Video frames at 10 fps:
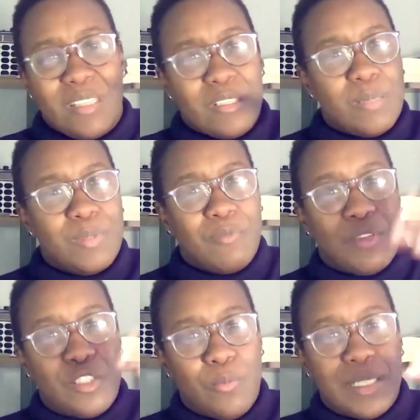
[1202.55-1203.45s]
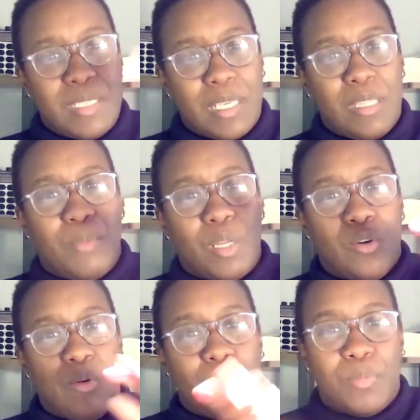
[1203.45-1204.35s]
There's some stuff that you're missing in the
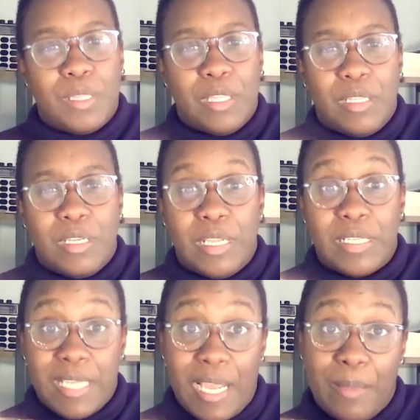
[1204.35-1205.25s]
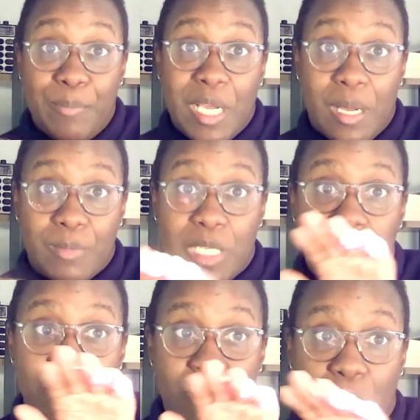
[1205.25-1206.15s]
middle, but it becomes
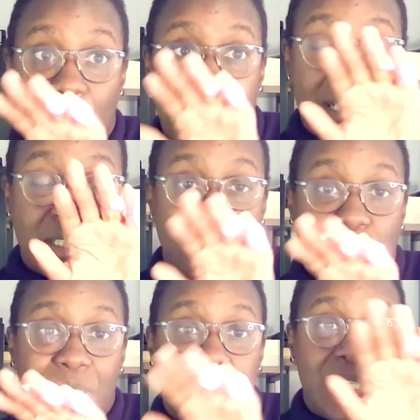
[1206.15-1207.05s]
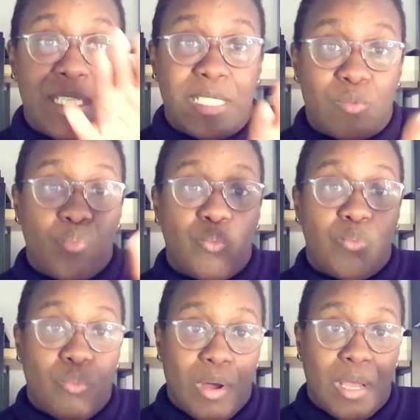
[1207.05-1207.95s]
clear as you read each
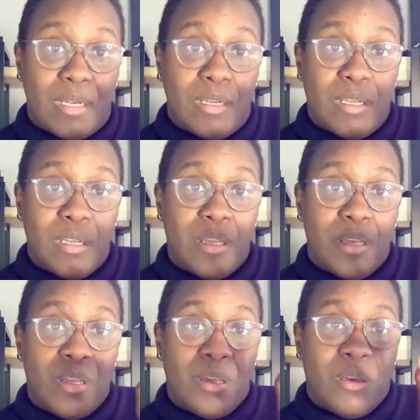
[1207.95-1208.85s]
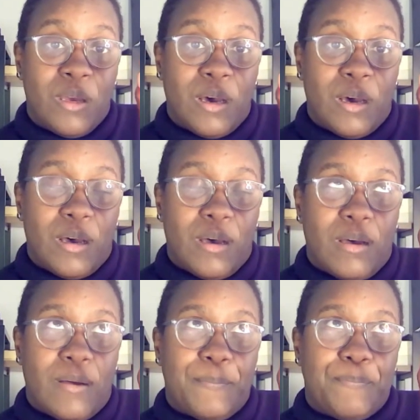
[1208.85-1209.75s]
one,
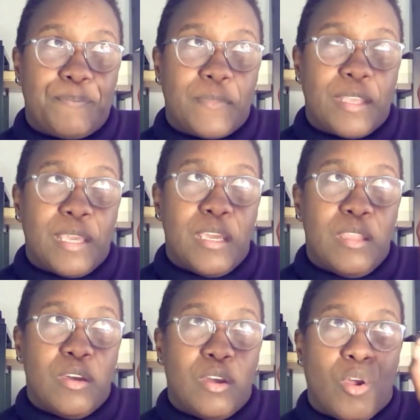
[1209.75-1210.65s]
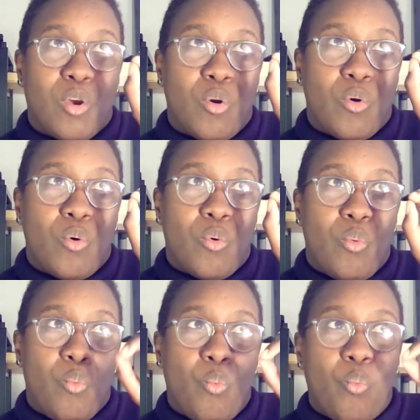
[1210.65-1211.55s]
either
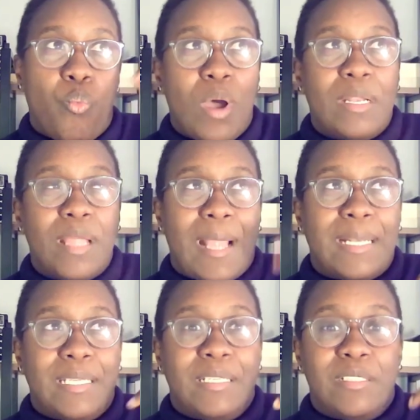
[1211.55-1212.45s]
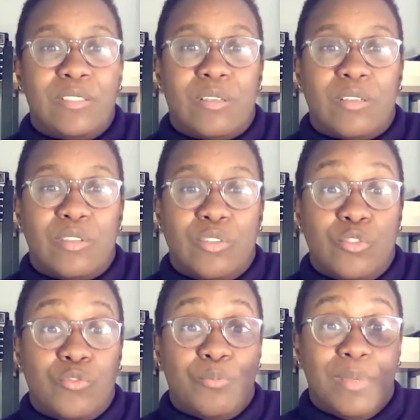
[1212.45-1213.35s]
what ideas
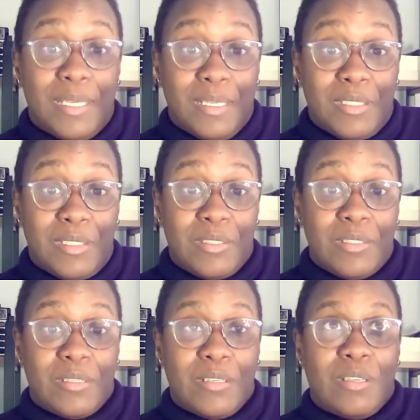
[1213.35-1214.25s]
you've missed